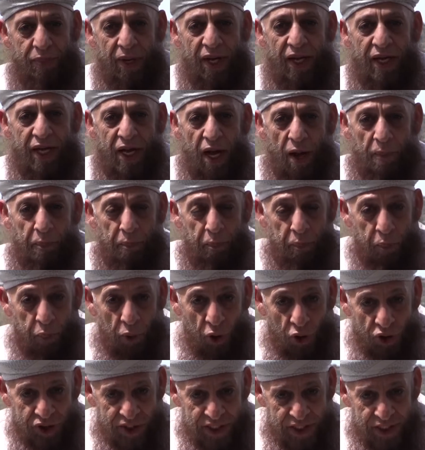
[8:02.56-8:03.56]
play a
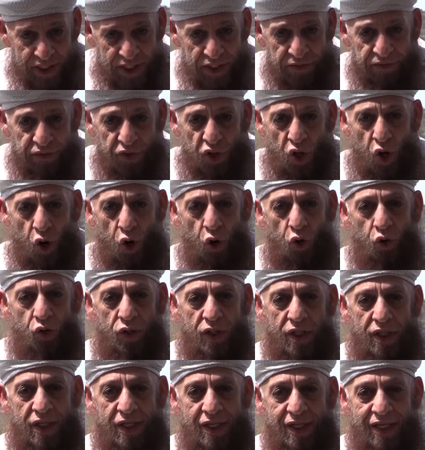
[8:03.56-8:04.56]
positive
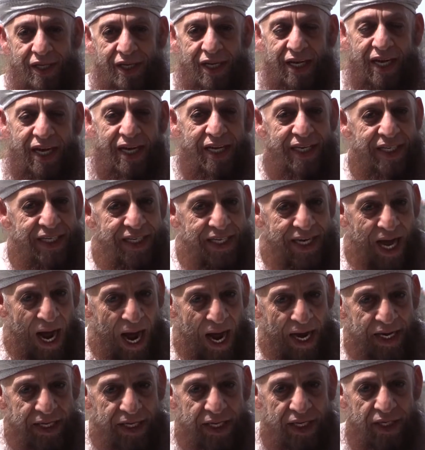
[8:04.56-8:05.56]
role in
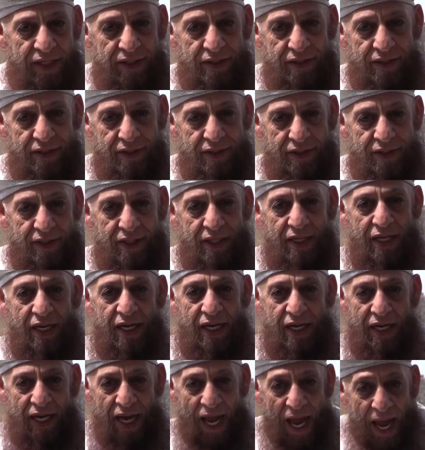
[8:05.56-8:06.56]
guiding
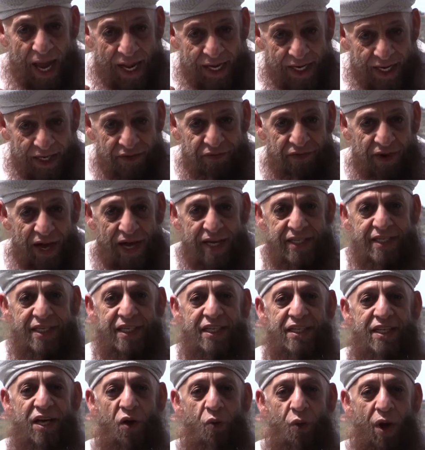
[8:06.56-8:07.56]
and
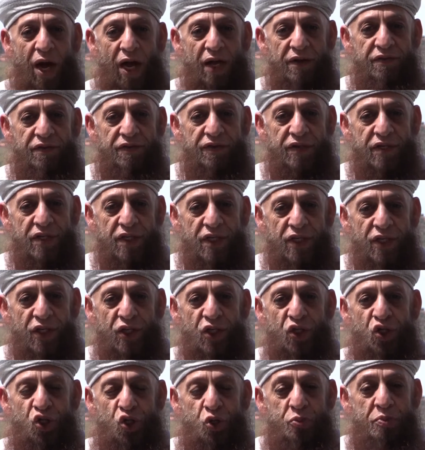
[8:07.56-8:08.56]
advising the wife
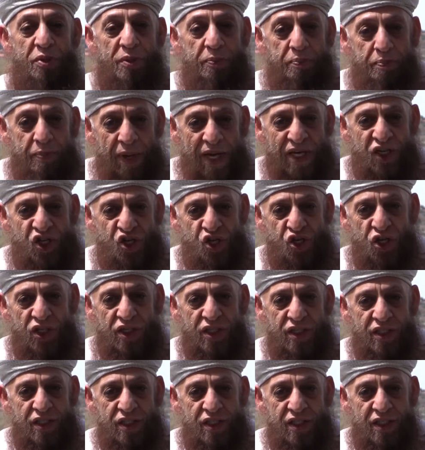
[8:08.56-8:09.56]
to be
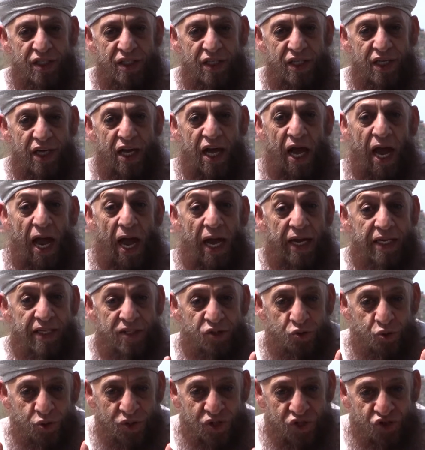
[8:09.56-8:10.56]
patient and
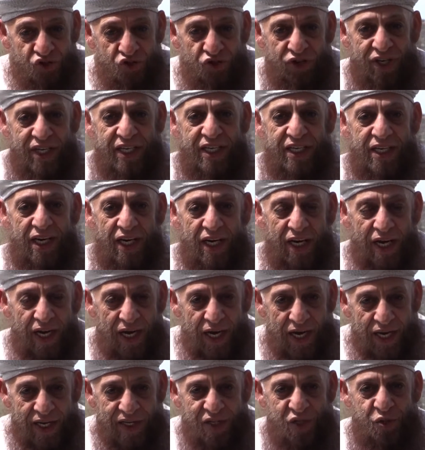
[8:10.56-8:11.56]
to treat her
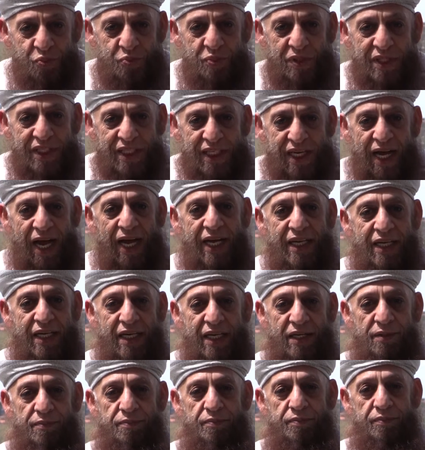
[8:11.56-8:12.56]
husband kindly.